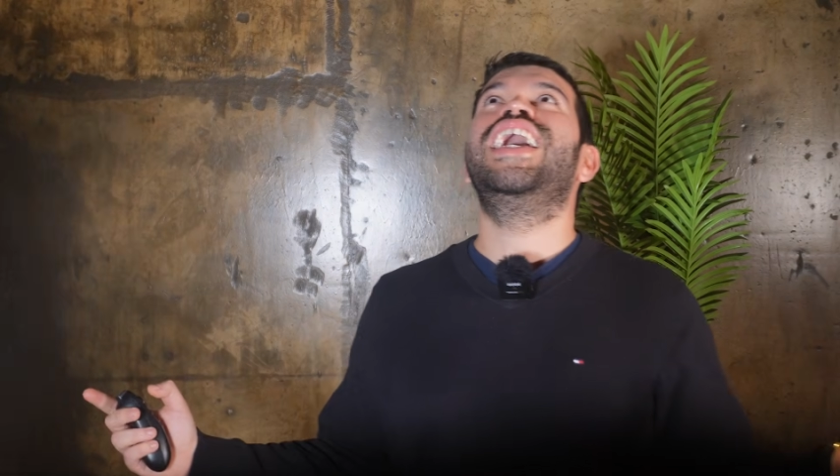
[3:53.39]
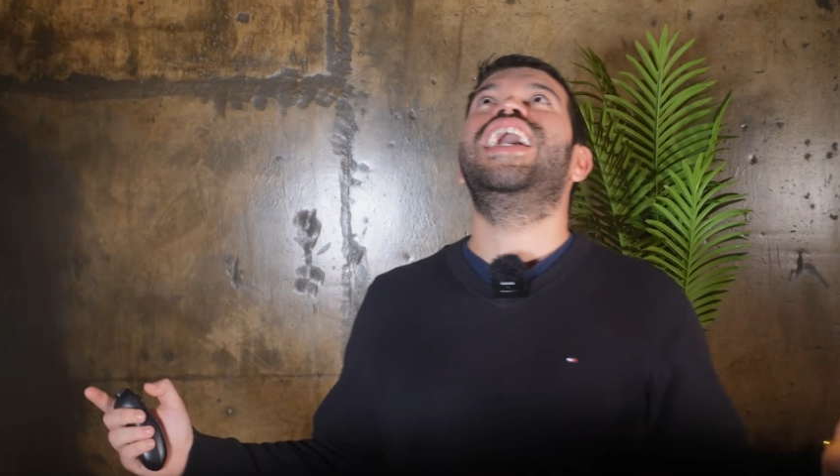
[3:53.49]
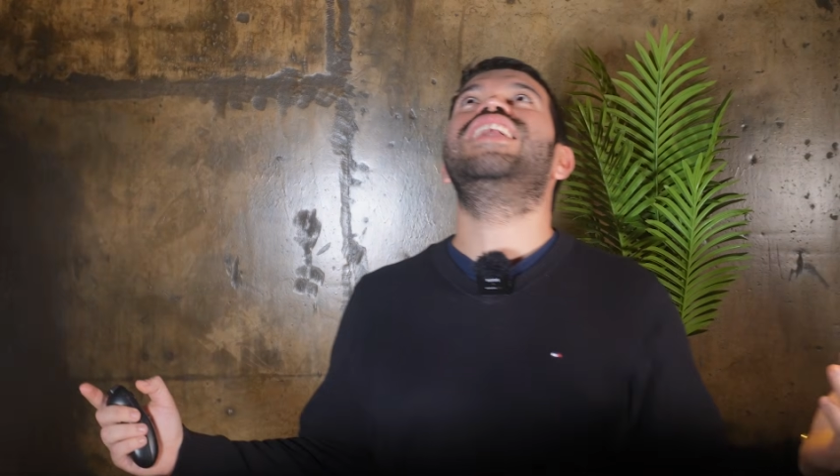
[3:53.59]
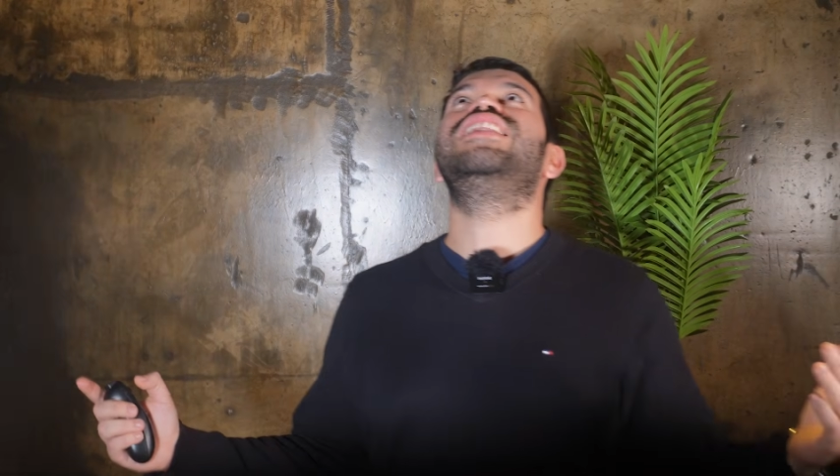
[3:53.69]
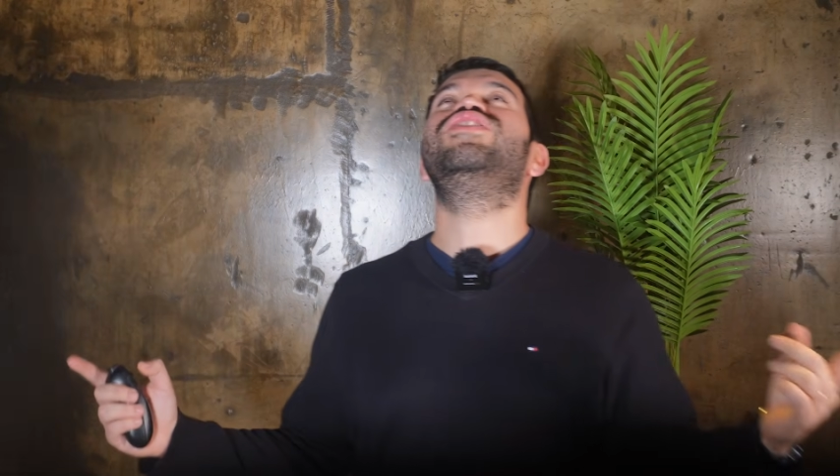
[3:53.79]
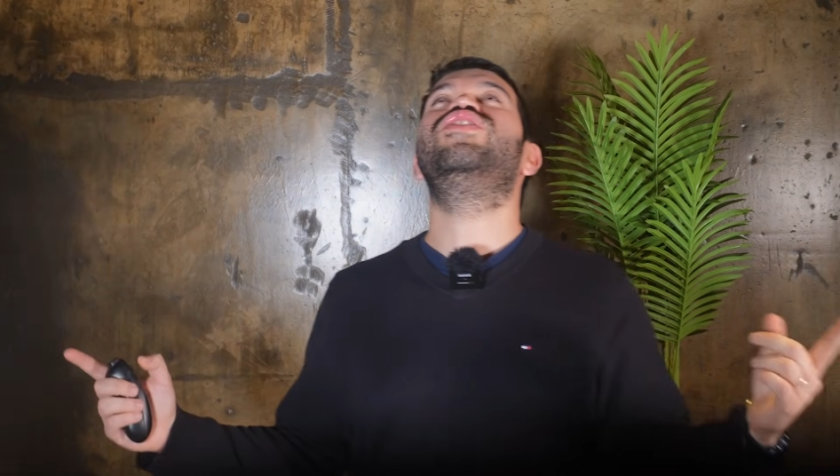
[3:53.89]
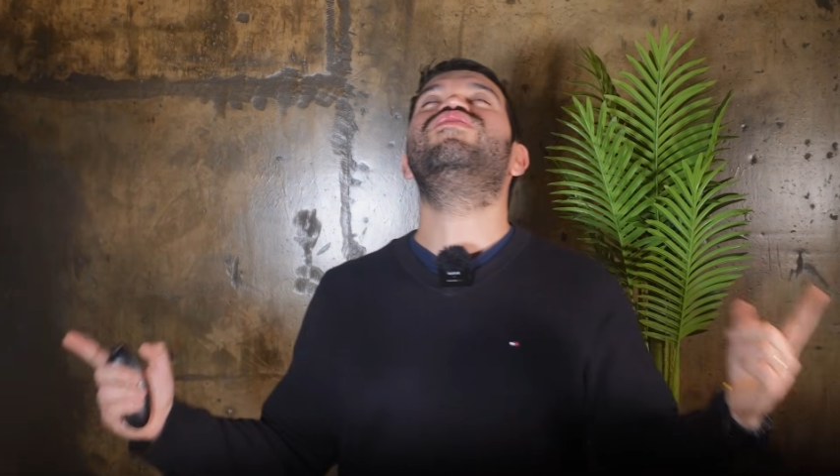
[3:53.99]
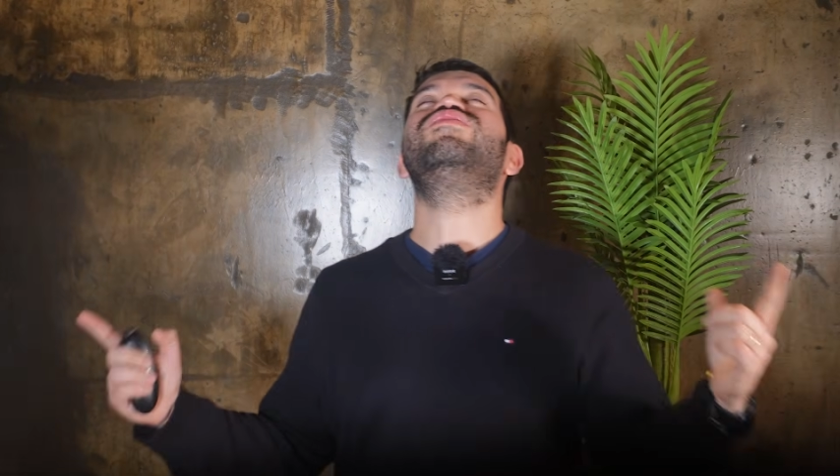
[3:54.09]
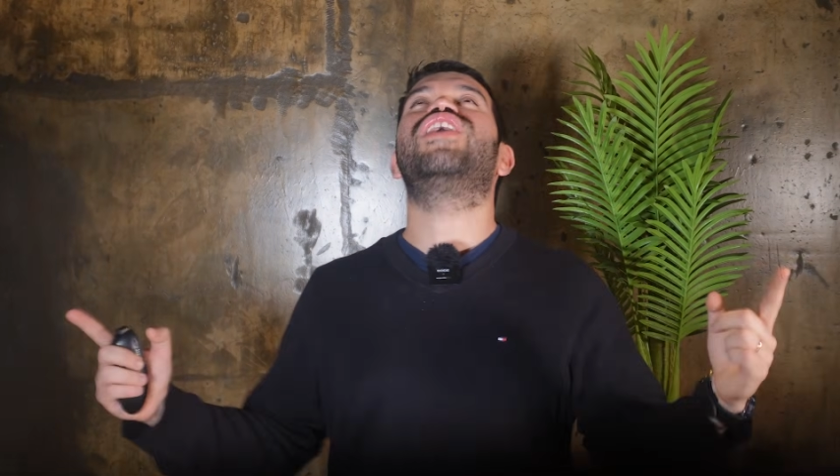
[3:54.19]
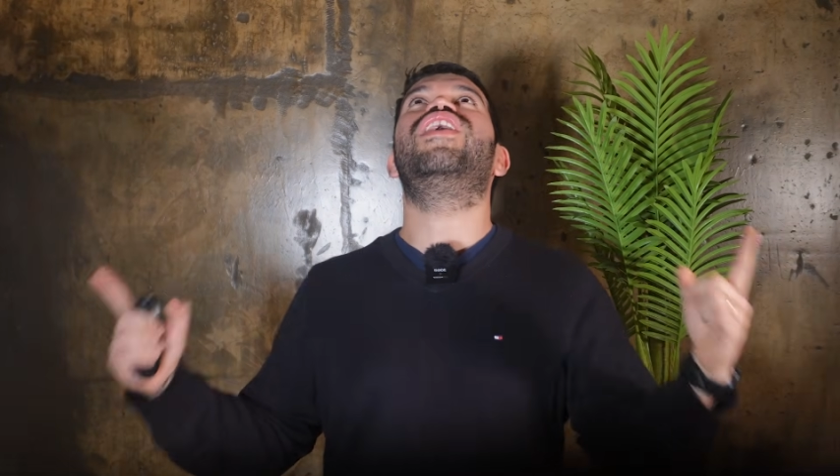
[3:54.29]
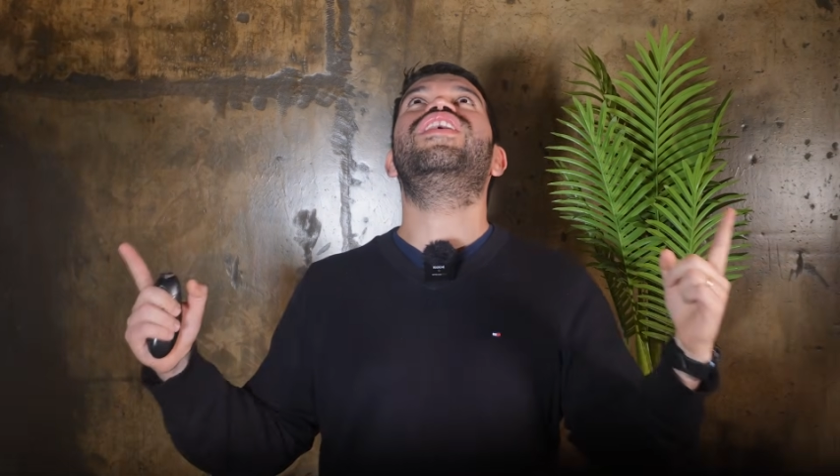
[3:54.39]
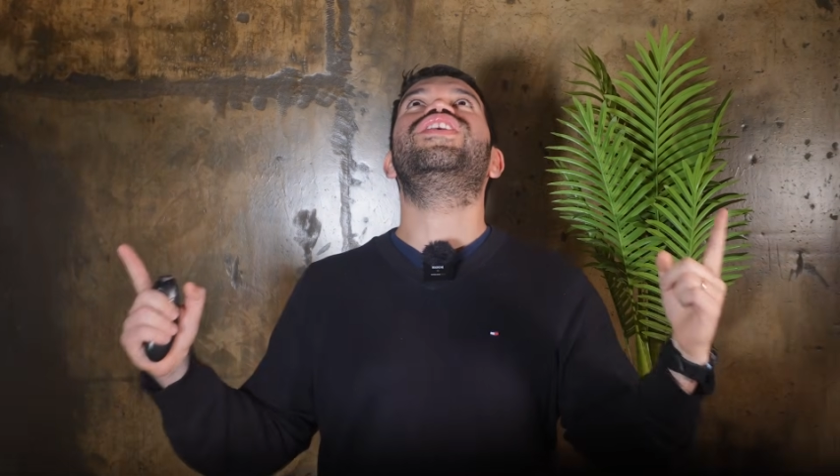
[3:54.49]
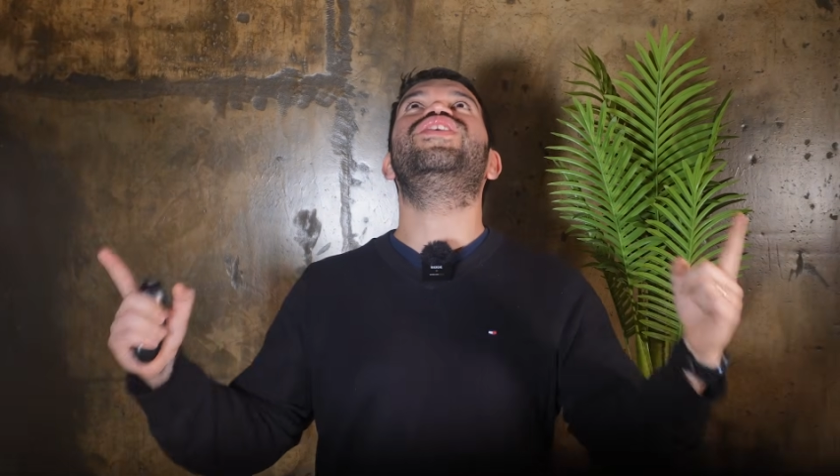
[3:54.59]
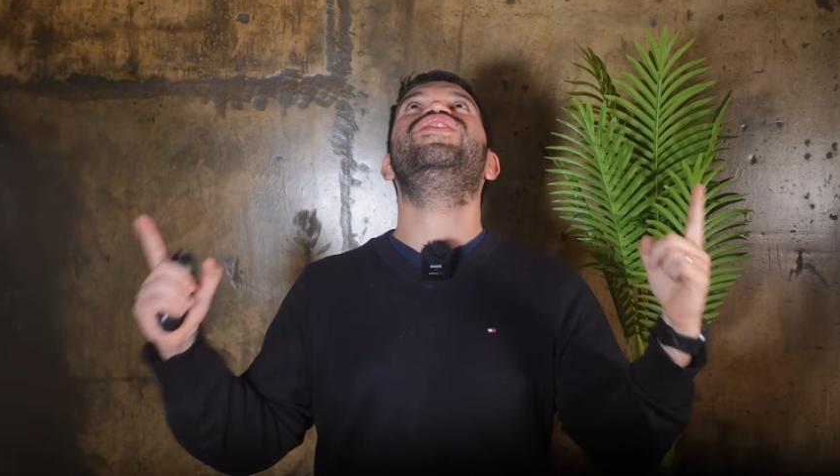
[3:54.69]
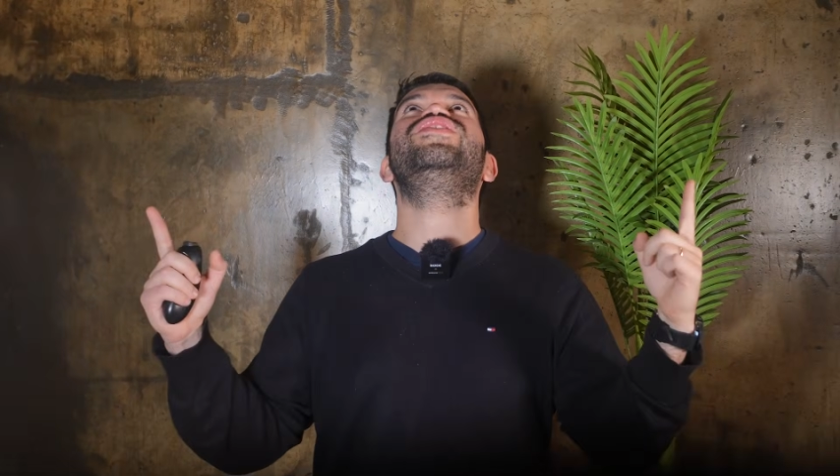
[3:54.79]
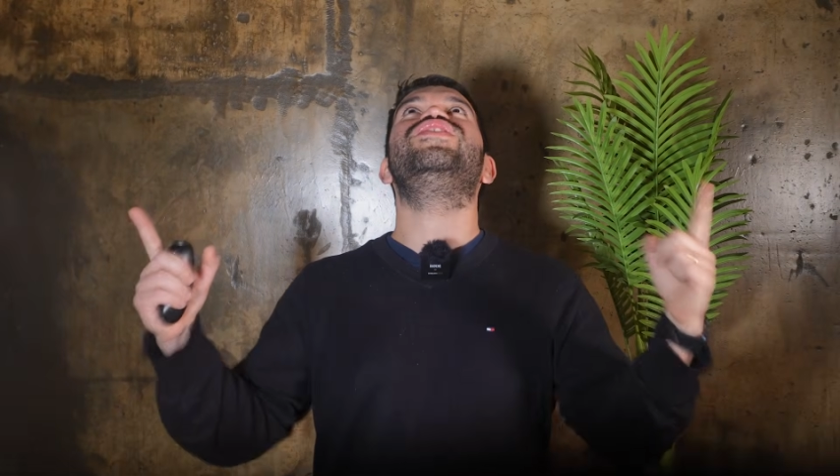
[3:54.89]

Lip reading: And those are good